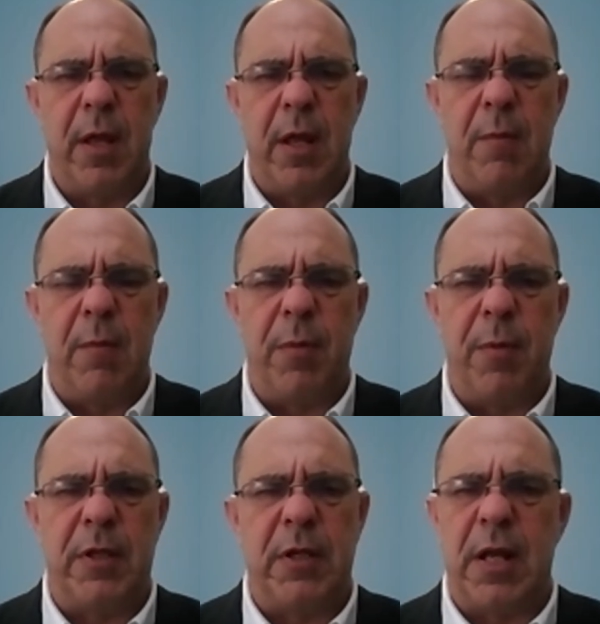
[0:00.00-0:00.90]

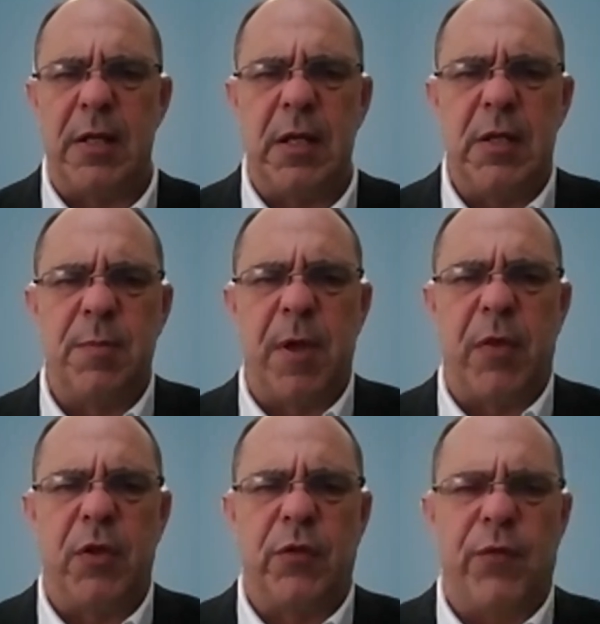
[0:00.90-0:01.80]
implemented as his
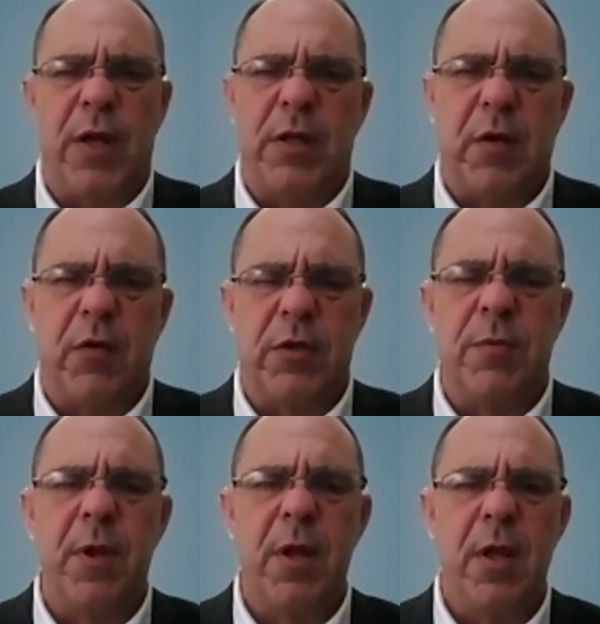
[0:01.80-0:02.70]
method to fight
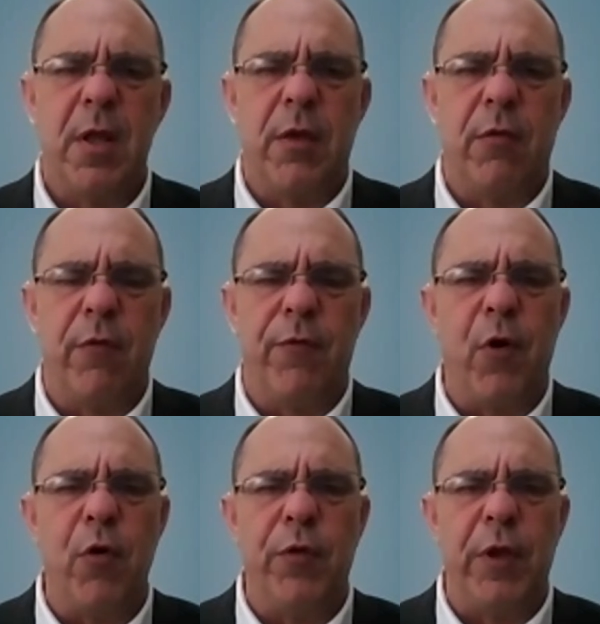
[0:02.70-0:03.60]
terrorism, the
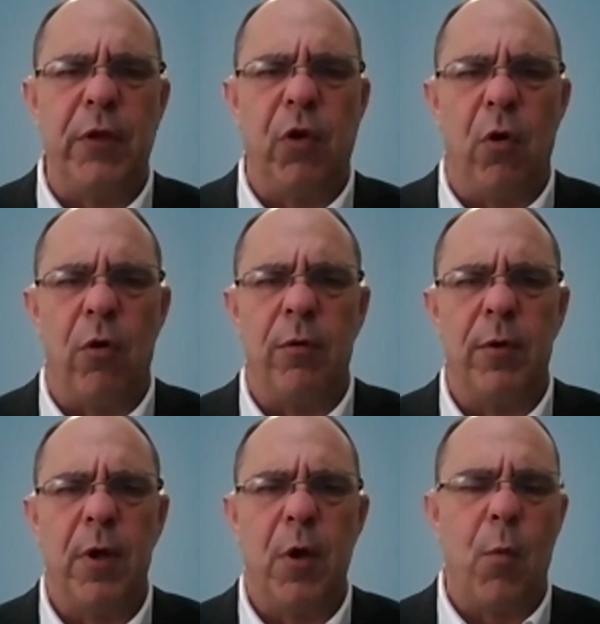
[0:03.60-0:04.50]
revolving door.
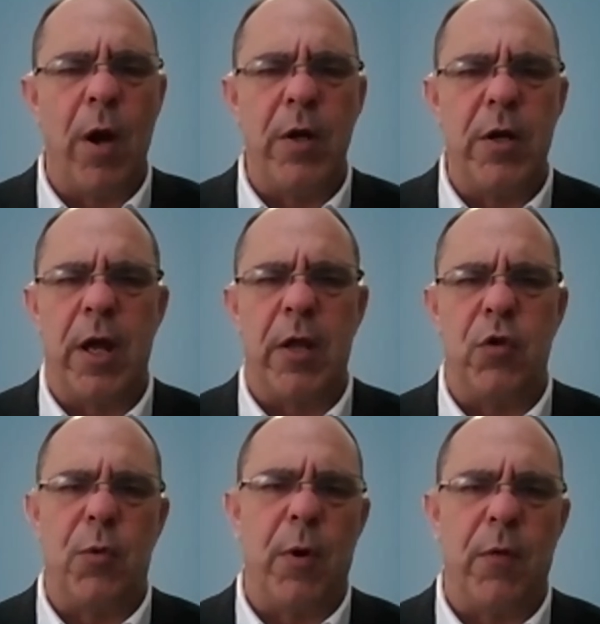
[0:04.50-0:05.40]
One day
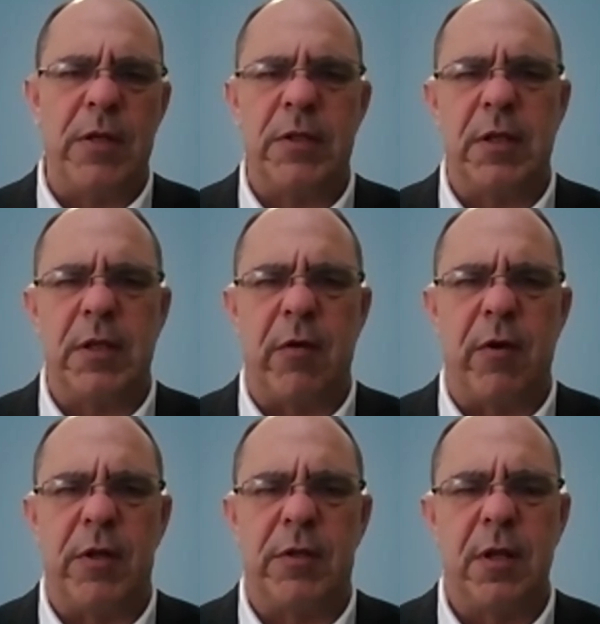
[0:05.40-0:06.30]
you arrest a
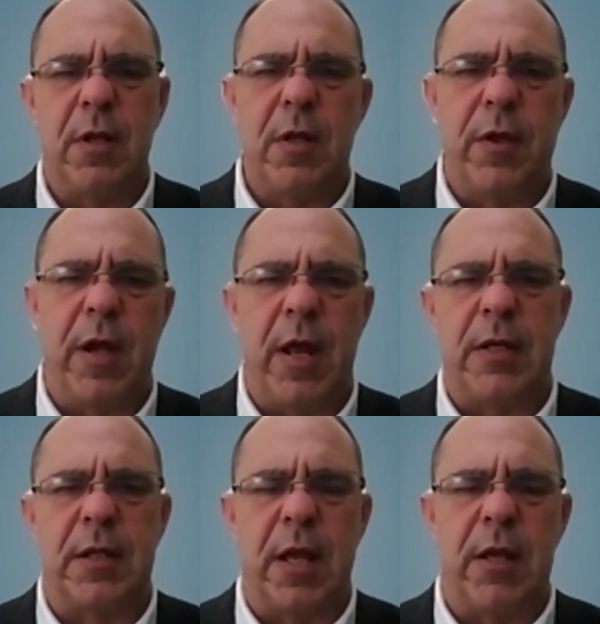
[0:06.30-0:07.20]
terrorist, the next
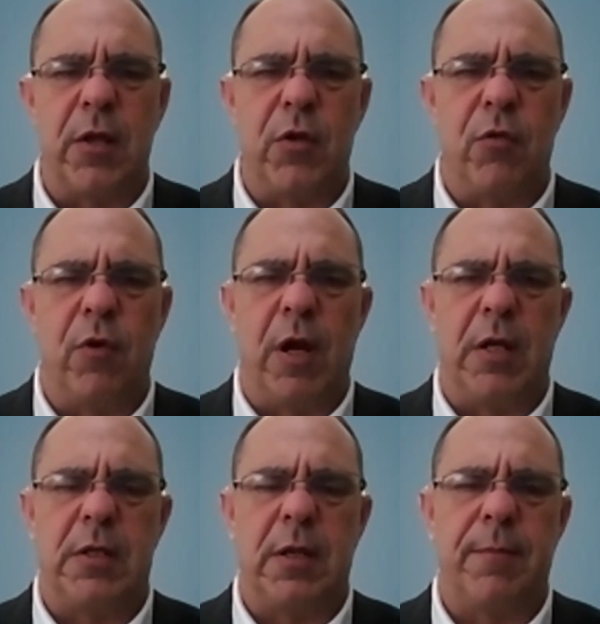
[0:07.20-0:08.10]
day you
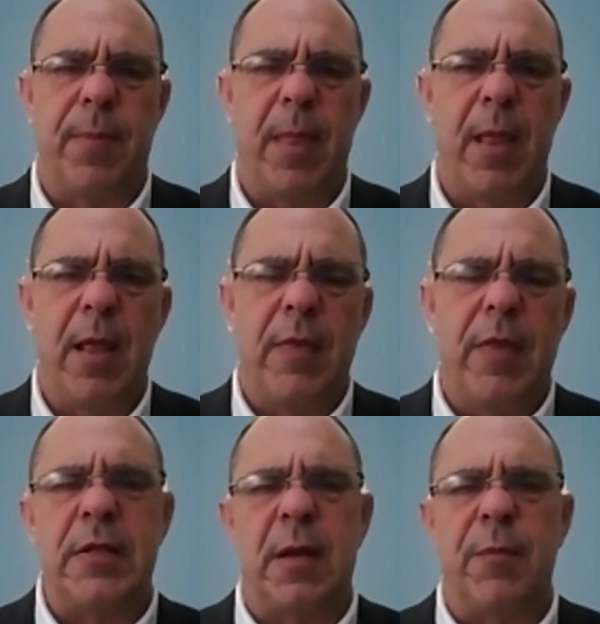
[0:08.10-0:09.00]
release him.
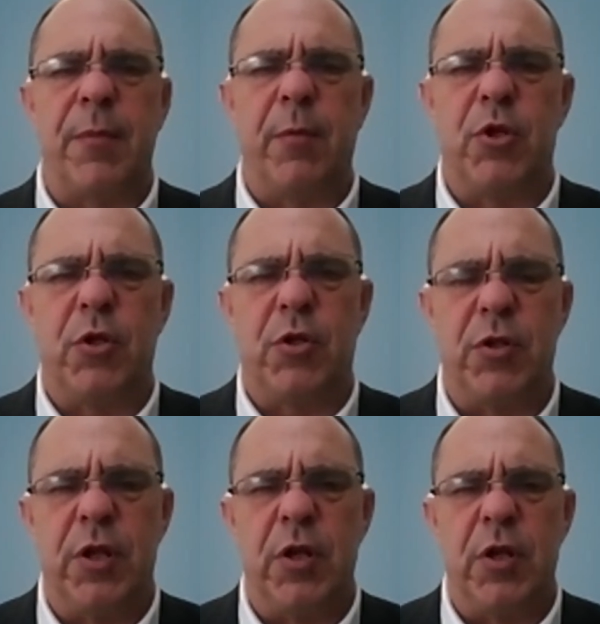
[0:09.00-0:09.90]
That's something which is
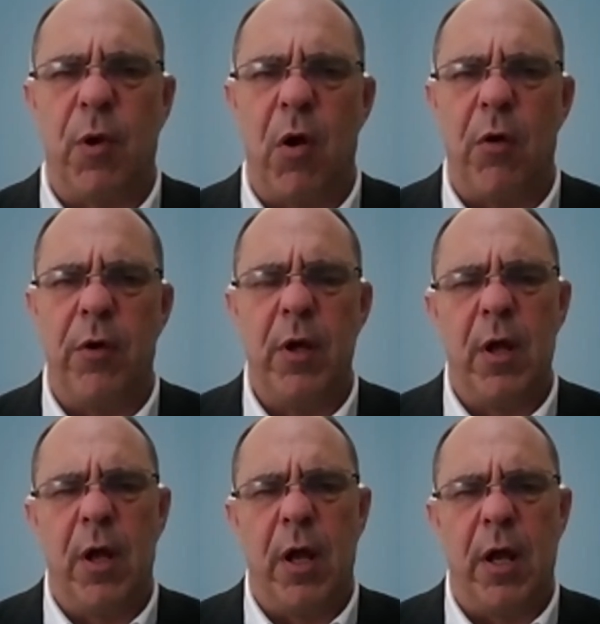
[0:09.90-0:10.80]
continuing on
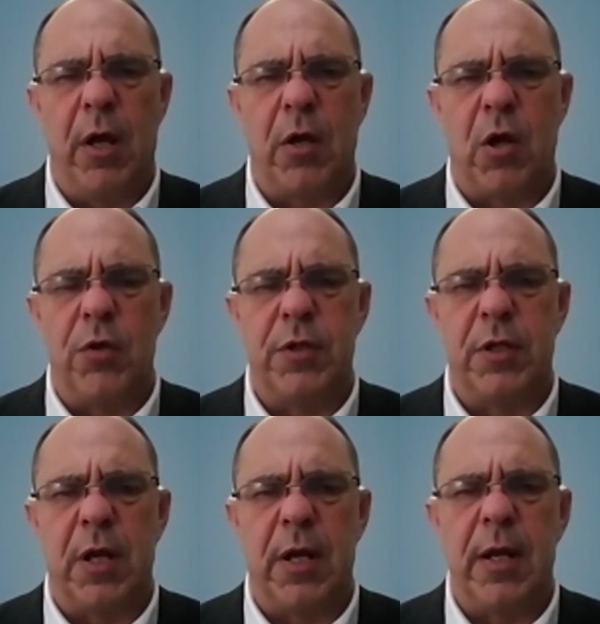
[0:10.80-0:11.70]

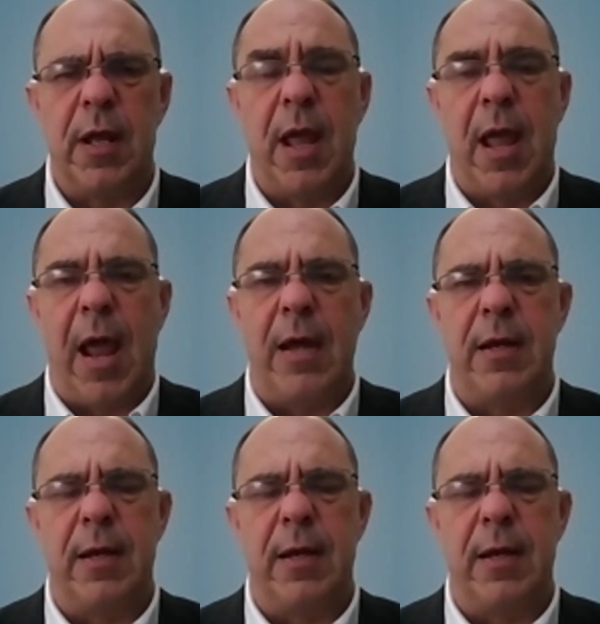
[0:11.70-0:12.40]
constantly and